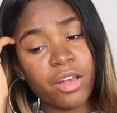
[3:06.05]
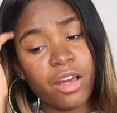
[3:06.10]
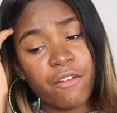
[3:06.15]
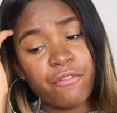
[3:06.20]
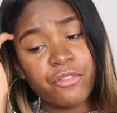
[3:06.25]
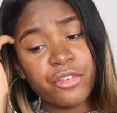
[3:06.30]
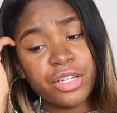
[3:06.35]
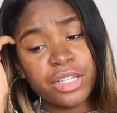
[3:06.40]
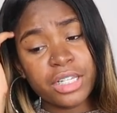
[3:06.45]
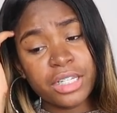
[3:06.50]

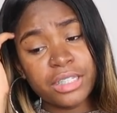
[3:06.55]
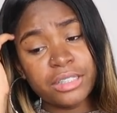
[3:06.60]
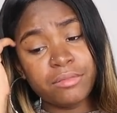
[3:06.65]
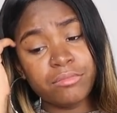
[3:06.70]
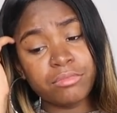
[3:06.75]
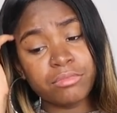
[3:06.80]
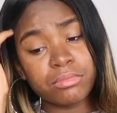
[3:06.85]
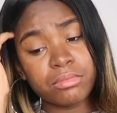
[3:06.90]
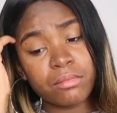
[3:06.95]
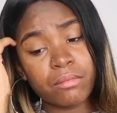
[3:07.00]
a
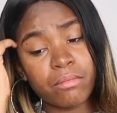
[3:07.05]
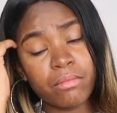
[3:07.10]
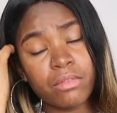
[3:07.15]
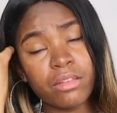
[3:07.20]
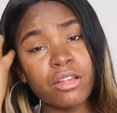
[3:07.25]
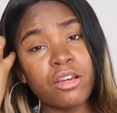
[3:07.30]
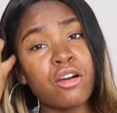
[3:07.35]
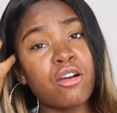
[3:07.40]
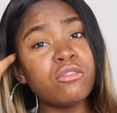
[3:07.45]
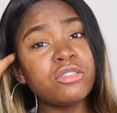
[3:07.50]
freaking
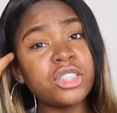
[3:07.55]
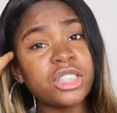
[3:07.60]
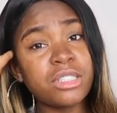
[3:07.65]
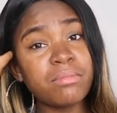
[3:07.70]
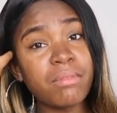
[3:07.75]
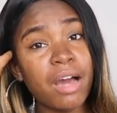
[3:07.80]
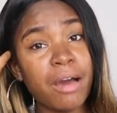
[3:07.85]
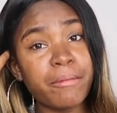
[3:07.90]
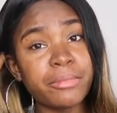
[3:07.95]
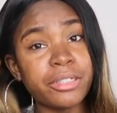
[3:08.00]

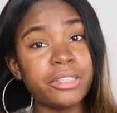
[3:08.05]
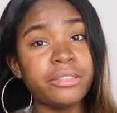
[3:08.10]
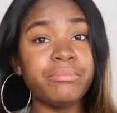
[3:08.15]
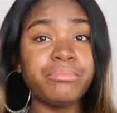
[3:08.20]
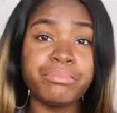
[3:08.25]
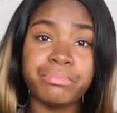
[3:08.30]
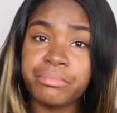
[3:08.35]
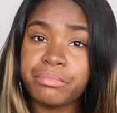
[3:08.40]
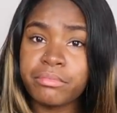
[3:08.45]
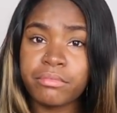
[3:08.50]
Hoochie
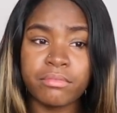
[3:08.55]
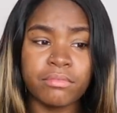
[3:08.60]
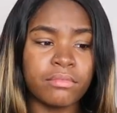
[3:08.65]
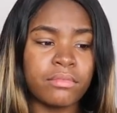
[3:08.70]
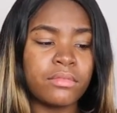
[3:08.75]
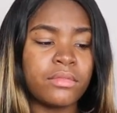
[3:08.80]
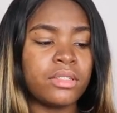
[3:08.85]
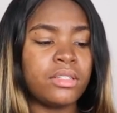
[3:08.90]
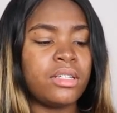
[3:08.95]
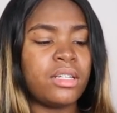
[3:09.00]
Mama
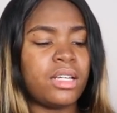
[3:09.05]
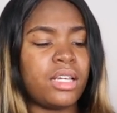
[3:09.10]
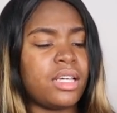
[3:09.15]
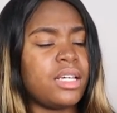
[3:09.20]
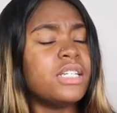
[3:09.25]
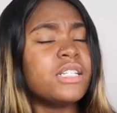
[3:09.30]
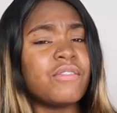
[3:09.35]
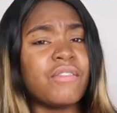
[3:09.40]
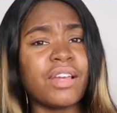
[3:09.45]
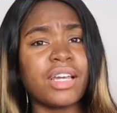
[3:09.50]

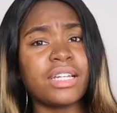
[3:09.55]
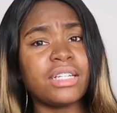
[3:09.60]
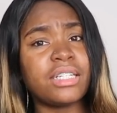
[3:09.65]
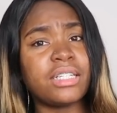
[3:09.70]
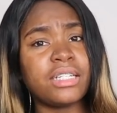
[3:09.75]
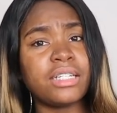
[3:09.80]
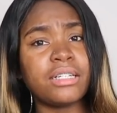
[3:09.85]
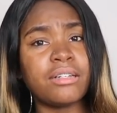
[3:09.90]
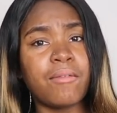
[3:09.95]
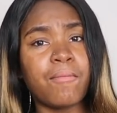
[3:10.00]
in his freaking
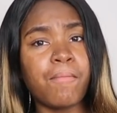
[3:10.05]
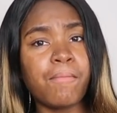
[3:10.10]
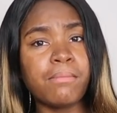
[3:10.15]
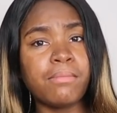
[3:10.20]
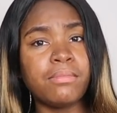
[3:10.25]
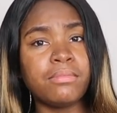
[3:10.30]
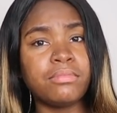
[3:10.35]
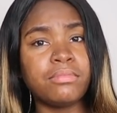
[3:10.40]
DM,